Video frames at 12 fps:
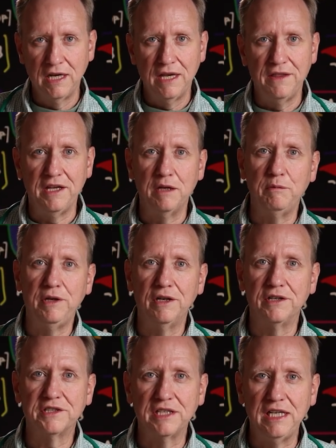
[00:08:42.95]
the
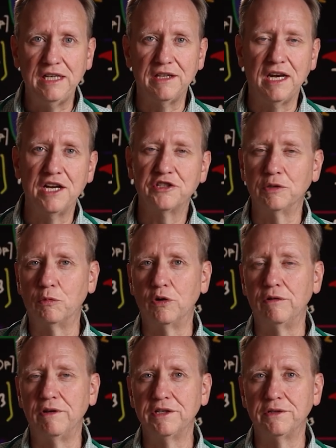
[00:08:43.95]
NBRC, the National Board of
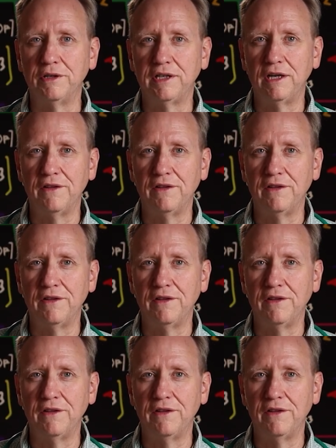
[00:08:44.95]
Respiratory Care,